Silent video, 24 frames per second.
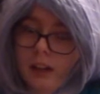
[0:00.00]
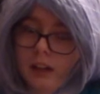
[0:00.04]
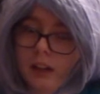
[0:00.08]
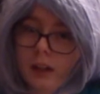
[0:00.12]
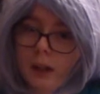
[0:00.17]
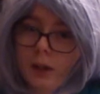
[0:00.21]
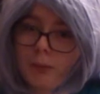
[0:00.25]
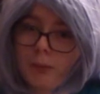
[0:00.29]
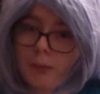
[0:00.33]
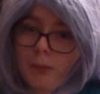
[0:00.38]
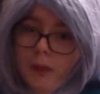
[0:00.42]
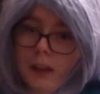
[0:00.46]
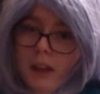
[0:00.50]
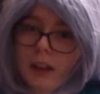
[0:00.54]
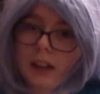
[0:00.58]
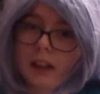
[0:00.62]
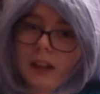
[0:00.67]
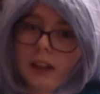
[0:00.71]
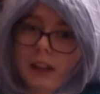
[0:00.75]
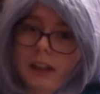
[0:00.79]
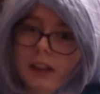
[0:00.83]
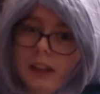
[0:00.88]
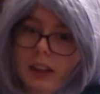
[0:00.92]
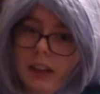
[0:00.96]
They might
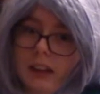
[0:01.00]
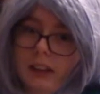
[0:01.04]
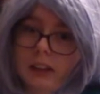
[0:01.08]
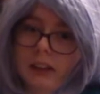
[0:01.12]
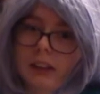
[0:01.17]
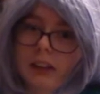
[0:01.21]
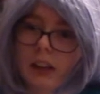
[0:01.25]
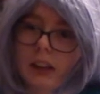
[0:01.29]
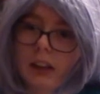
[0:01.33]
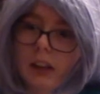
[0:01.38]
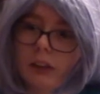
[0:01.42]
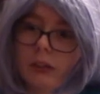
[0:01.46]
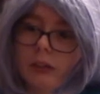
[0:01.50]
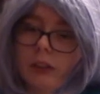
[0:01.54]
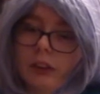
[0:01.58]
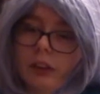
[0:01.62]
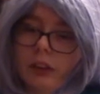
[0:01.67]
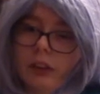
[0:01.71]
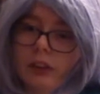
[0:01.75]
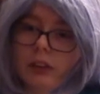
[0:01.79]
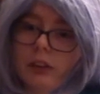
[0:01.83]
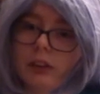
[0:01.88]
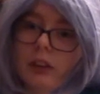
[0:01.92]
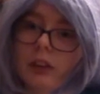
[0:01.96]
hit that stage when
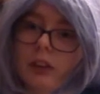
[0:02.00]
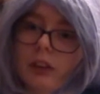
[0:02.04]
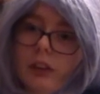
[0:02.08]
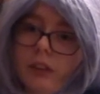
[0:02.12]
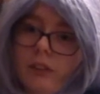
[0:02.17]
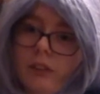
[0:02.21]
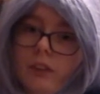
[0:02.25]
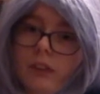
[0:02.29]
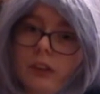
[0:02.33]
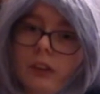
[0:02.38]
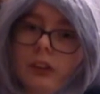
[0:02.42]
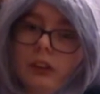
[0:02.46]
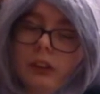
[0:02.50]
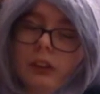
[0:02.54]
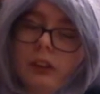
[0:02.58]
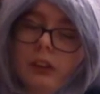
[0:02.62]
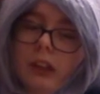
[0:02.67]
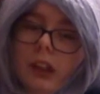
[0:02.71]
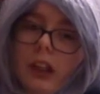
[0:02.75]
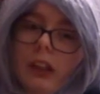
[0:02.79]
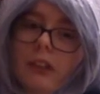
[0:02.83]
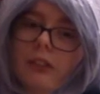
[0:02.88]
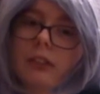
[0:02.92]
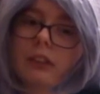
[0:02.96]
you're done the first
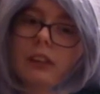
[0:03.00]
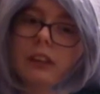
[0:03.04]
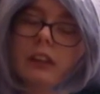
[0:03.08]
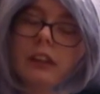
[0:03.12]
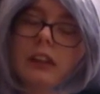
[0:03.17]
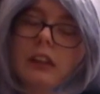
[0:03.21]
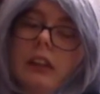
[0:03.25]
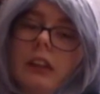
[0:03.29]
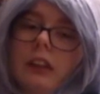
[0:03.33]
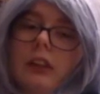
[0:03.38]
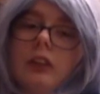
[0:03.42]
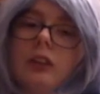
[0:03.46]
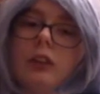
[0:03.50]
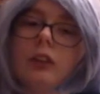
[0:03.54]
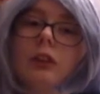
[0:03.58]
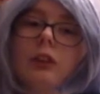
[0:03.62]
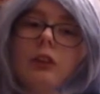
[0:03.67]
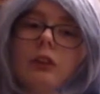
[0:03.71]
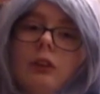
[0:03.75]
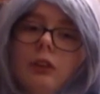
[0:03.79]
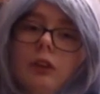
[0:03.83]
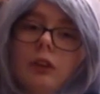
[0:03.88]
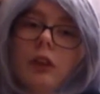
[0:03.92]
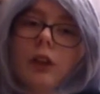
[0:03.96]
draft, because then
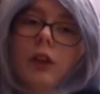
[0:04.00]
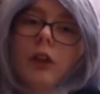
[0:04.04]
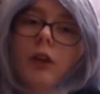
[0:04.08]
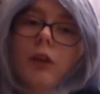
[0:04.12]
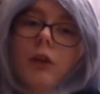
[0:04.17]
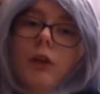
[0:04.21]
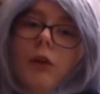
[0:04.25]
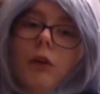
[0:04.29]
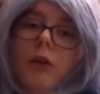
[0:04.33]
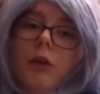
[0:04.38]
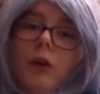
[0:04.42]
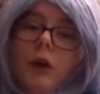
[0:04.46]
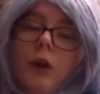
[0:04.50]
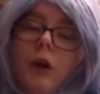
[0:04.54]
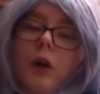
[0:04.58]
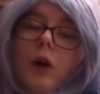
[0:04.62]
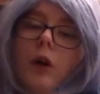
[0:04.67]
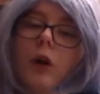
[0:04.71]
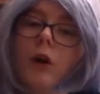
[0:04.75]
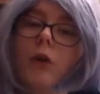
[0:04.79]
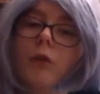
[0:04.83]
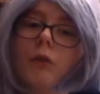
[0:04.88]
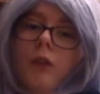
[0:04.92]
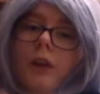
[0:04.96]
you know
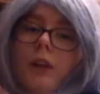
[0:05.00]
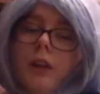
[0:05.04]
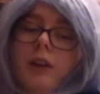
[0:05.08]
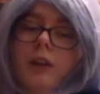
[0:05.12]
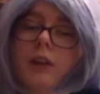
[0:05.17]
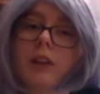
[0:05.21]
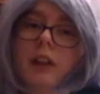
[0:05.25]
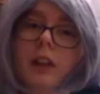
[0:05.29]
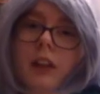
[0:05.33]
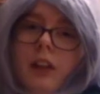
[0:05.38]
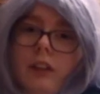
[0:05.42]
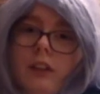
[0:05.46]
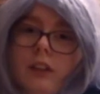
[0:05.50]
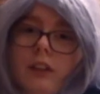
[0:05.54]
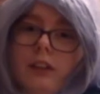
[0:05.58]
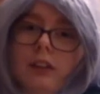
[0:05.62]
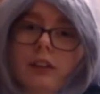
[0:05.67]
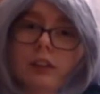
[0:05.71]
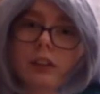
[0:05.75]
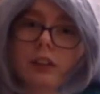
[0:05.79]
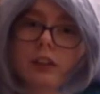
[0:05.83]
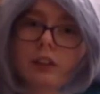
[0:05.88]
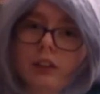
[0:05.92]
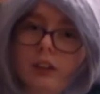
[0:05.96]
what your
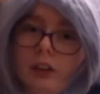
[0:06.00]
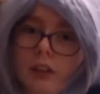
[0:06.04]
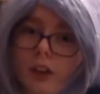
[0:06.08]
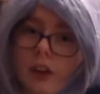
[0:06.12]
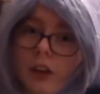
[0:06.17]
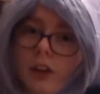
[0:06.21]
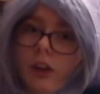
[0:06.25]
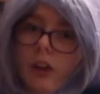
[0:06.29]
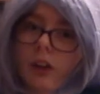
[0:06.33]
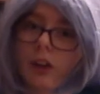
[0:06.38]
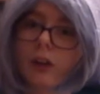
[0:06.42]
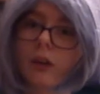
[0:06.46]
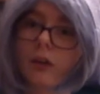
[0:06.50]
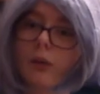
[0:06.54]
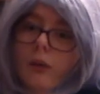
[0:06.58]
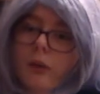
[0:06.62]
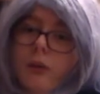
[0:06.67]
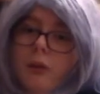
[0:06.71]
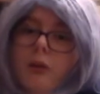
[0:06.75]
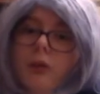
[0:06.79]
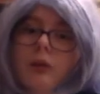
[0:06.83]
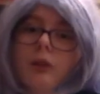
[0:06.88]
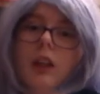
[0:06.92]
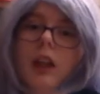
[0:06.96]
characters are,
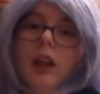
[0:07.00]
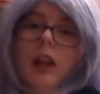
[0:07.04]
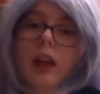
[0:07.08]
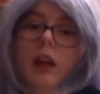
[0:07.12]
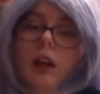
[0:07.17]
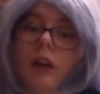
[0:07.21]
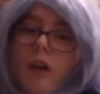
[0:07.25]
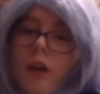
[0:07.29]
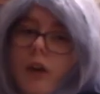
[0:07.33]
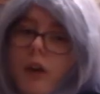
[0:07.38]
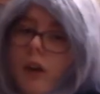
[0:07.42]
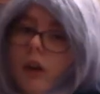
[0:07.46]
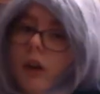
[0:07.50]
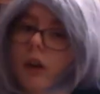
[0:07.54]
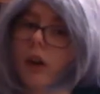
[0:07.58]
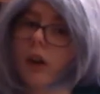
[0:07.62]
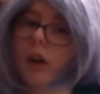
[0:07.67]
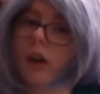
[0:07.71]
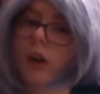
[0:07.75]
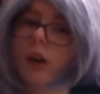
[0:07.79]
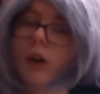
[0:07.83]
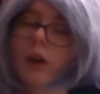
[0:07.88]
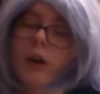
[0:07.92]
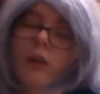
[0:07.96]
who they are,
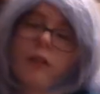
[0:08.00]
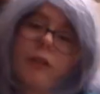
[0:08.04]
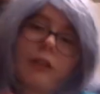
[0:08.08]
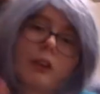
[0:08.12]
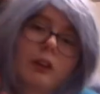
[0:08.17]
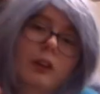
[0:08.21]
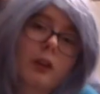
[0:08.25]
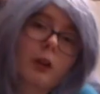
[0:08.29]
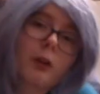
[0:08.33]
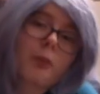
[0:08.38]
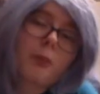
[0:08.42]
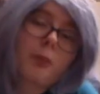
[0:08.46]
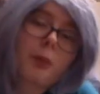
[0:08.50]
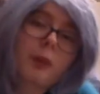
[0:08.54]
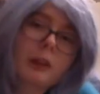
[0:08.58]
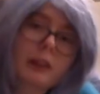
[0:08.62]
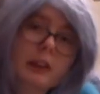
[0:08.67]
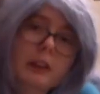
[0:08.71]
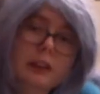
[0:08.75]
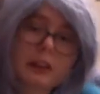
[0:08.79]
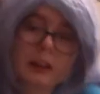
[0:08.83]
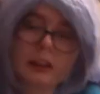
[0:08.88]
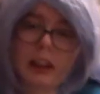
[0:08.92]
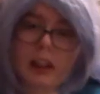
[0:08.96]
what their
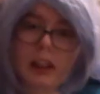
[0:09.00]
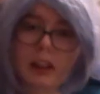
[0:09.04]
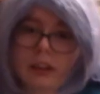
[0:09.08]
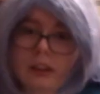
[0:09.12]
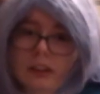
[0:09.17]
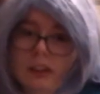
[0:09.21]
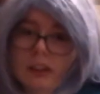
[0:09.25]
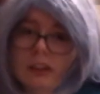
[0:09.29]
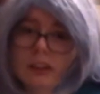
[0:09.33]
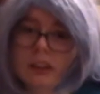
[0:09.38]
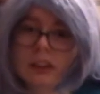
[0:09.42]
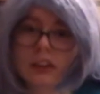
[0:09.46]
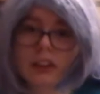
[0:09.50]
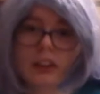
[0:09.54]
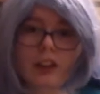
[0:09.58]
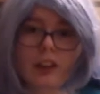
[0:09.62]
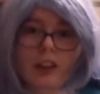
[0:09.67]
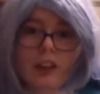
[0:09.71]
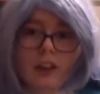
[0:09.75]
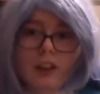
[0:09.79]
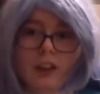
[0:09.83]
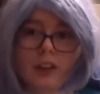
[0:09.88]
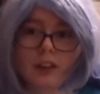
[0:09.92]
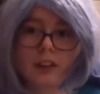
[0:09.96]
personalities
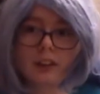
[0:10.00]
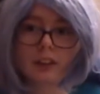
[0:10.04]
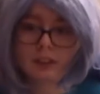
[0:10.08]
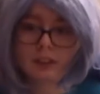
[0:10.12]
are.